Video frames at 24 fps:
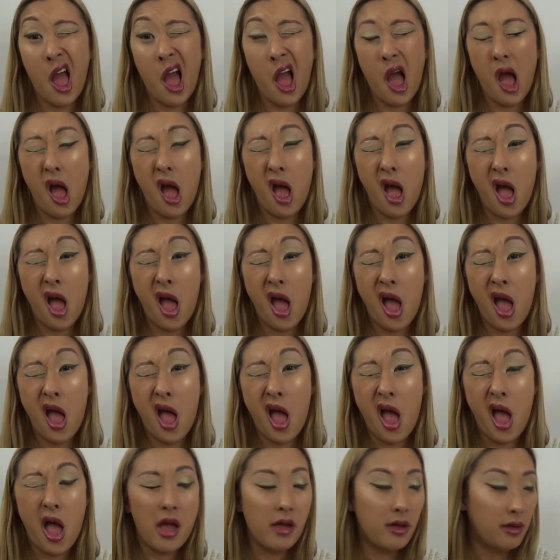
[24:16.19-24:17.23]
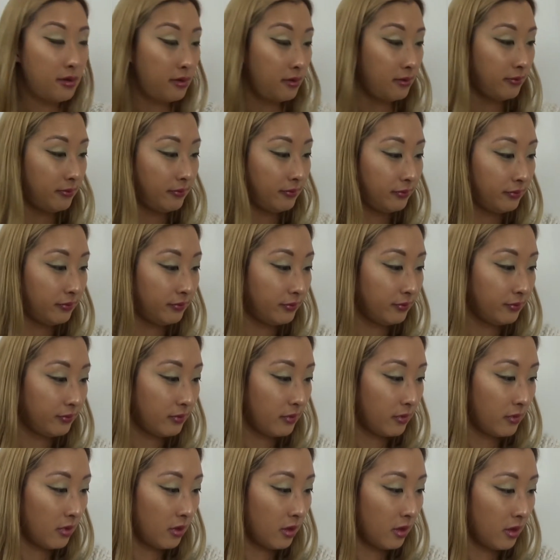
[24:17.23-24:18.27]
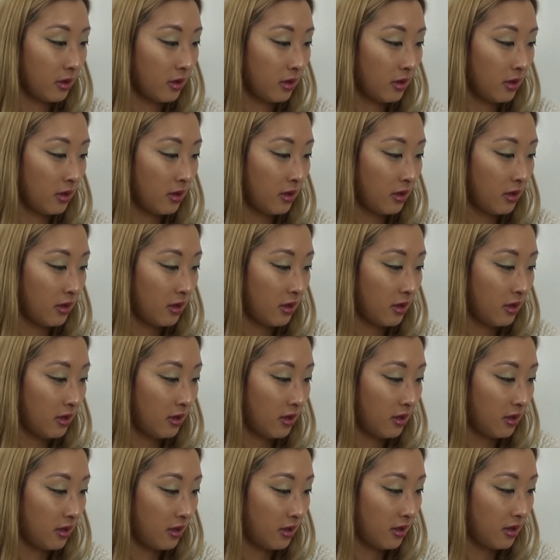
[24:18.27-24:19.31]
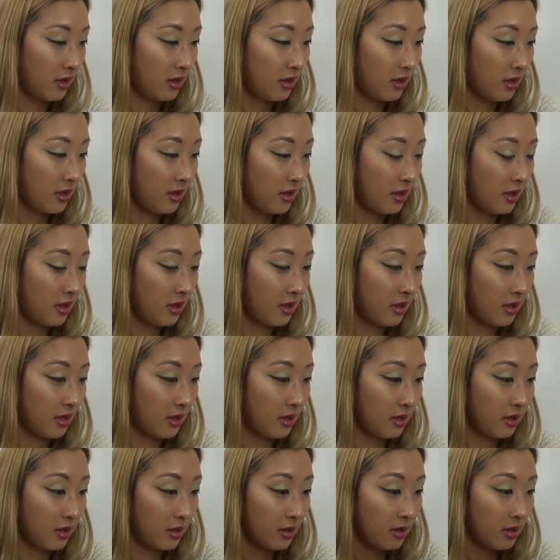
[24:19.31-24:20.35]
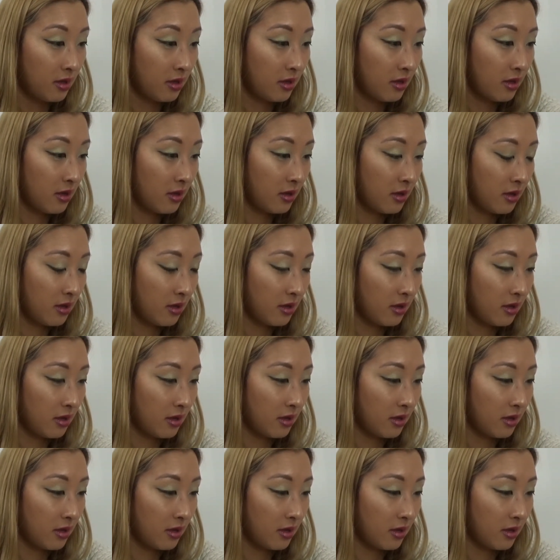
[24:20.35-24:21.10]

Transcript: [no speech]